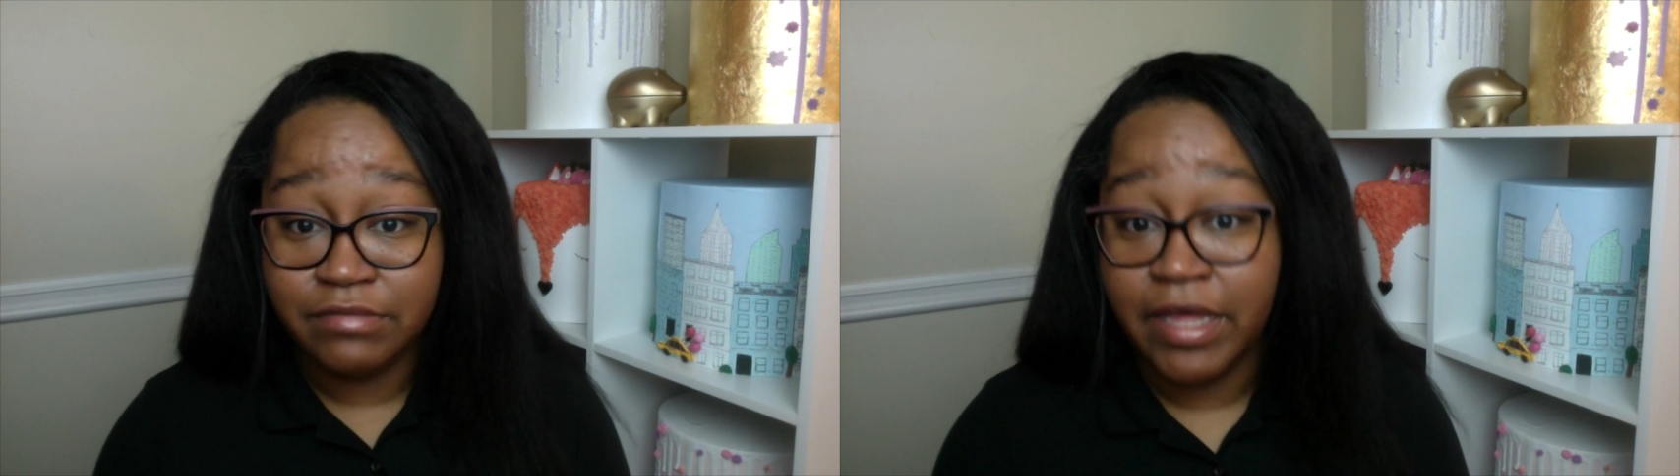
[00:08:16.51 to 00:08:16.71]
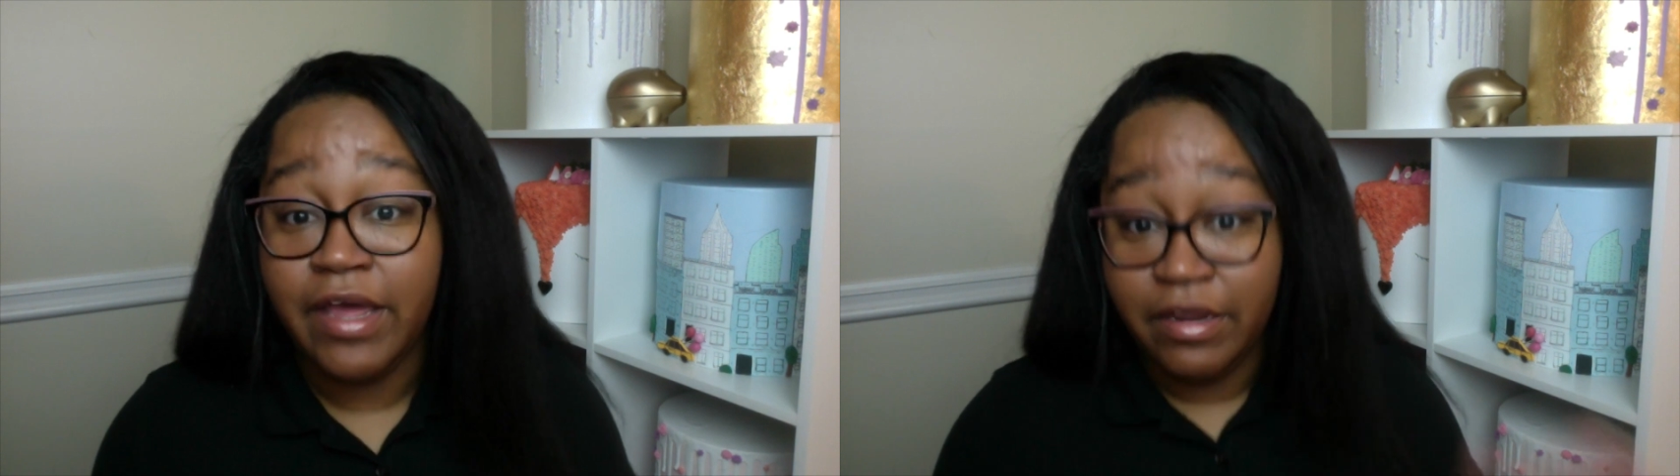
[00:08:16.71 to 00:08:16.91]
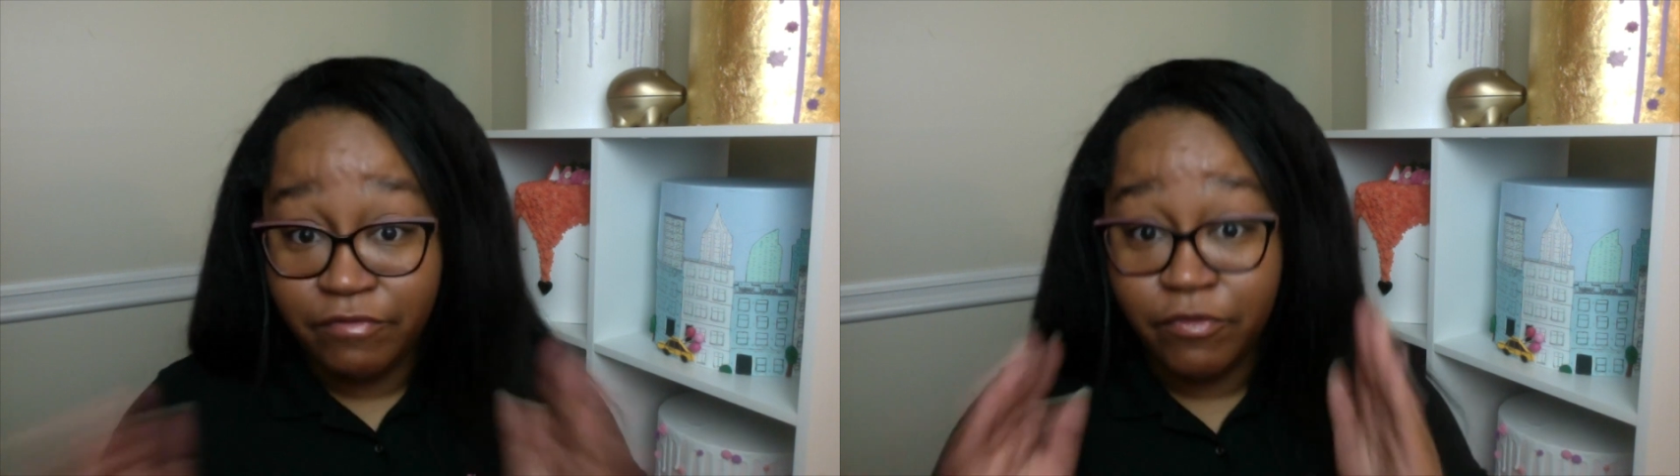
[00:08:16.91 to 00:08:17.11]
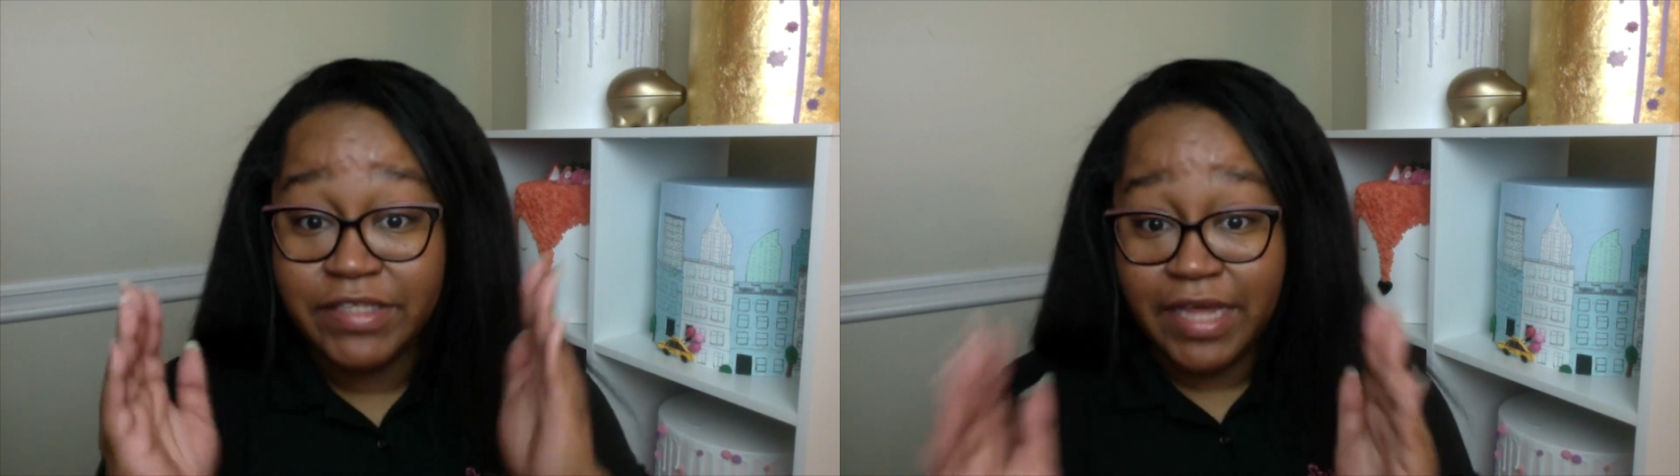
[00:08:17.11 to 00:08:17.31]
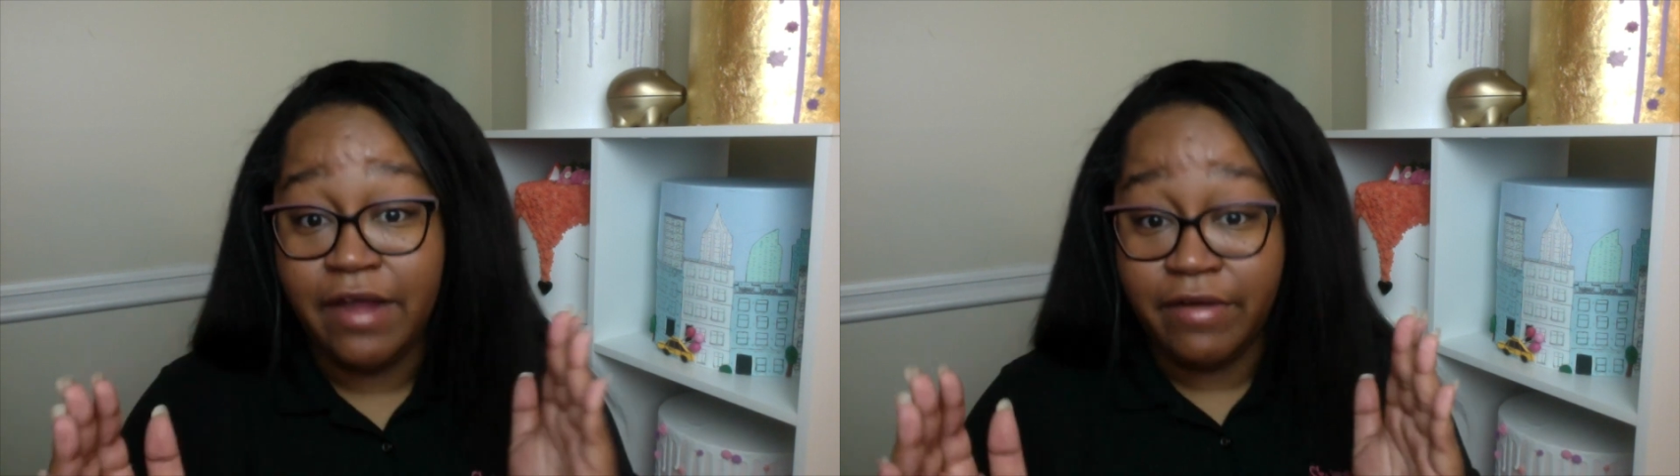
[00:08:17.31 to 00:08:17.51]
that
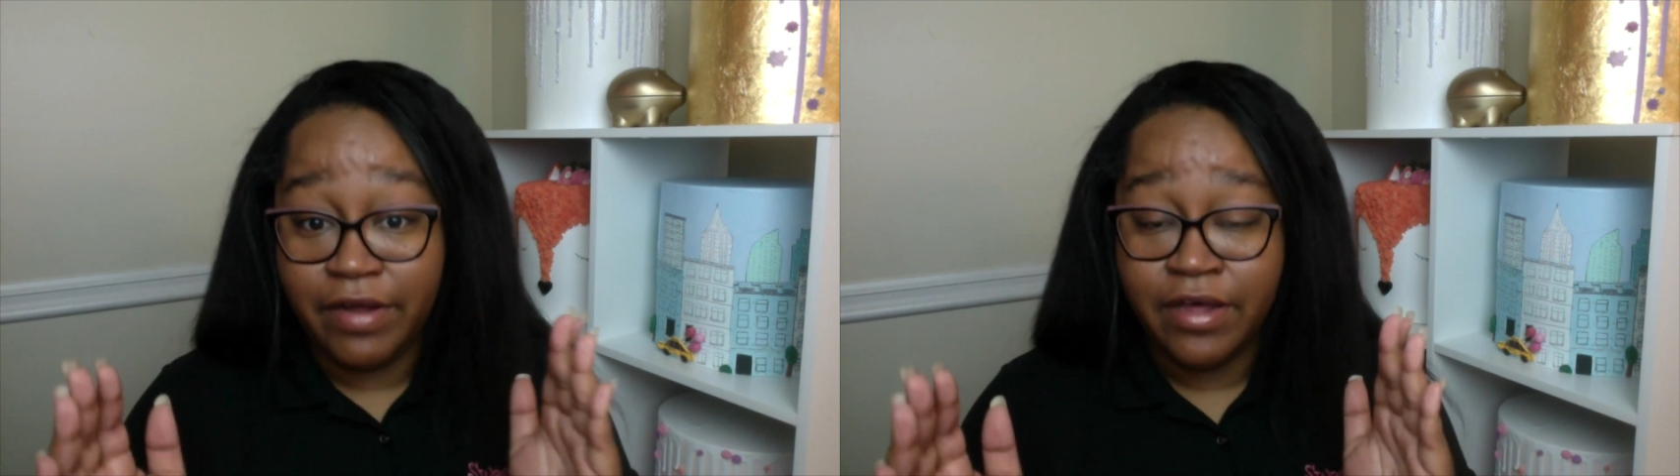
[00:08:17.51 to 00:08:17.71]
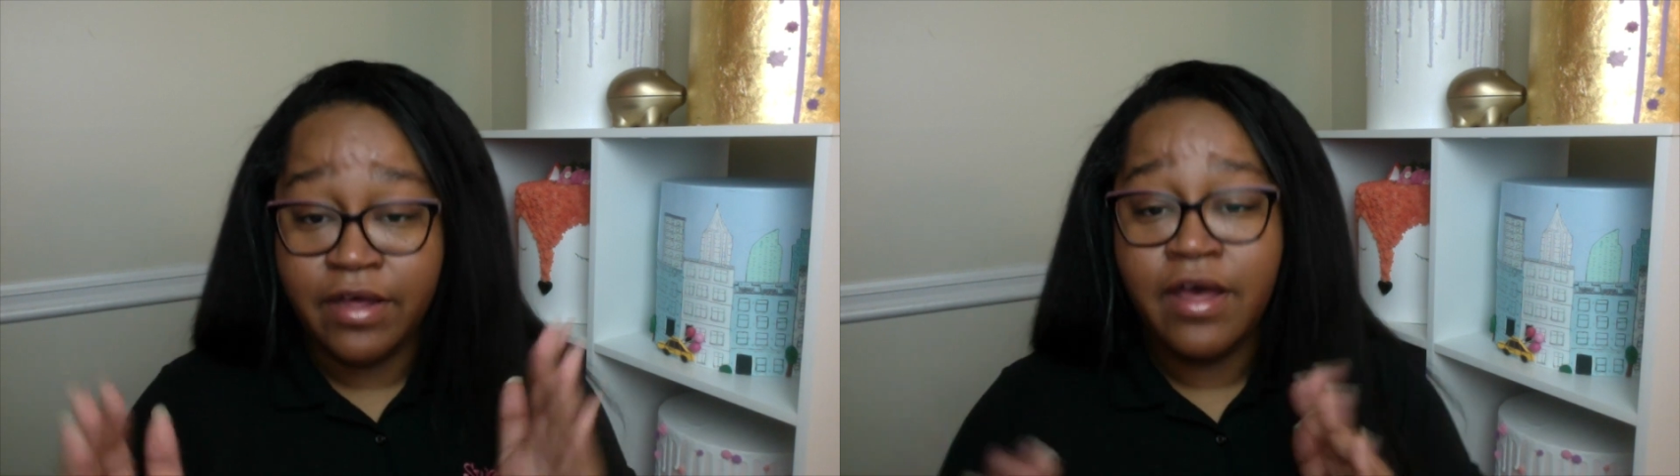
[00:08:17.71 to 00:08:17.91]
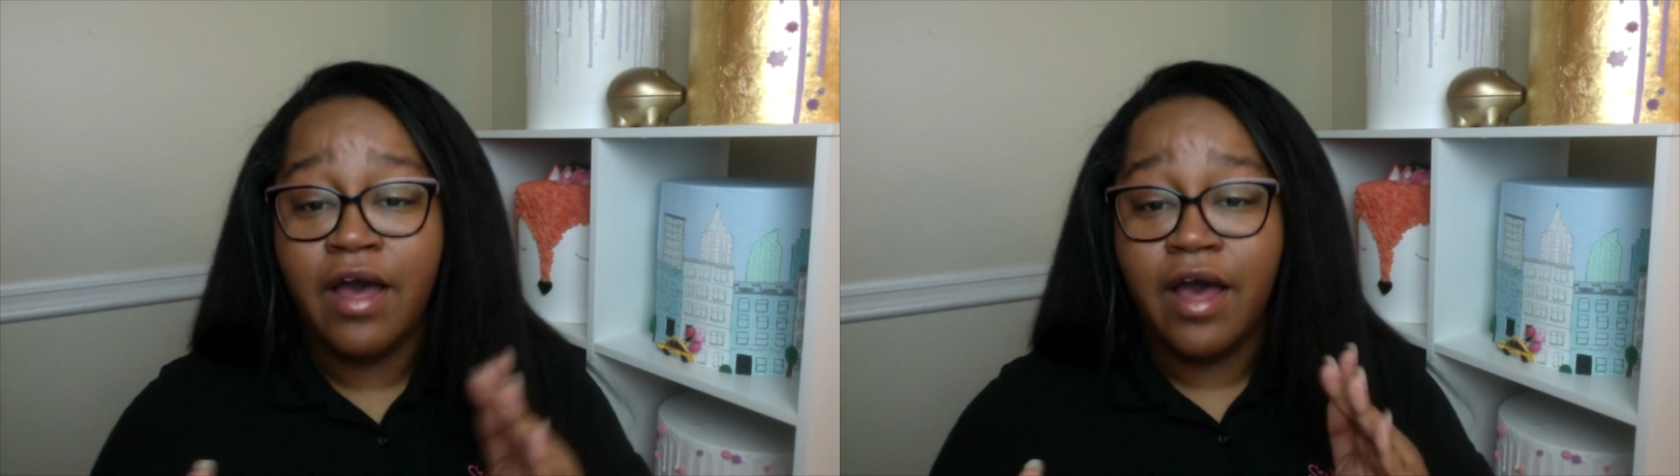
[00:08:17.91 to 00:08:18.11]
invoice area